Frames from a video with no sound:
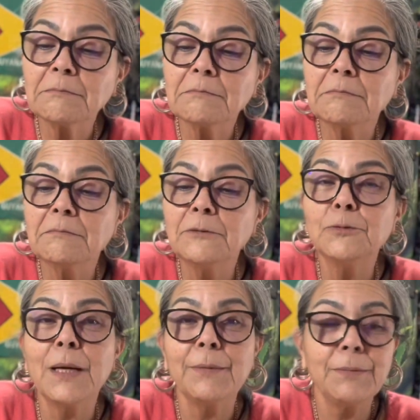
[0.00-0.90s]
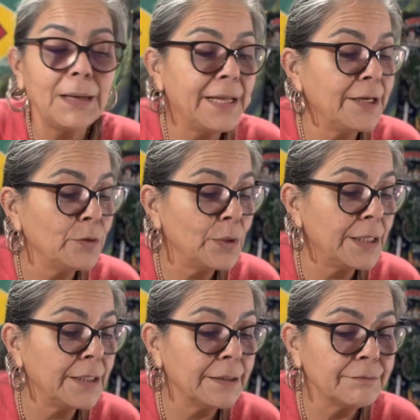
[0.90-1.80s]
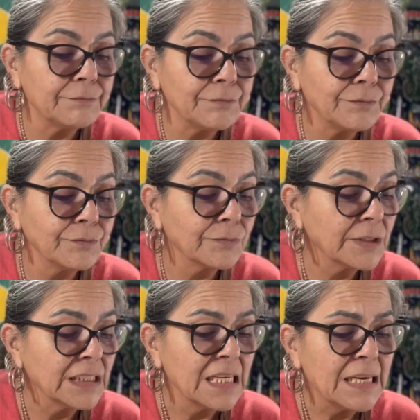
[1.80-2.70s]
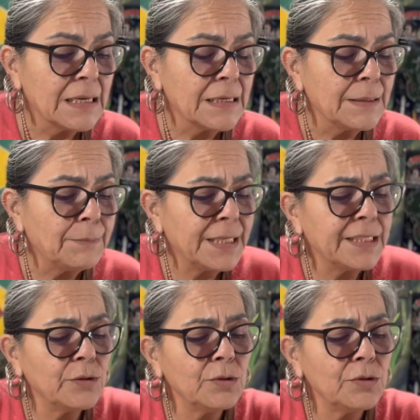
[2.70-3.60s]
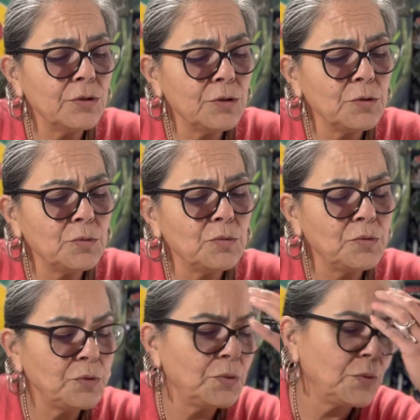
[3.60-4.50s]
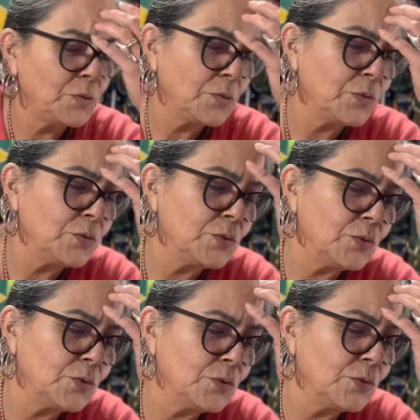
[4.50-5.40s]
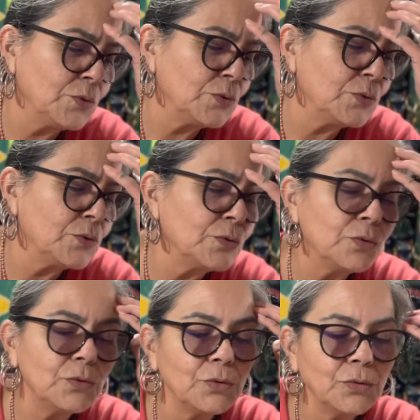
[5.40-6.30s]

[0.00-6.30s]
You might be planning a wedding. But I don't know Oh.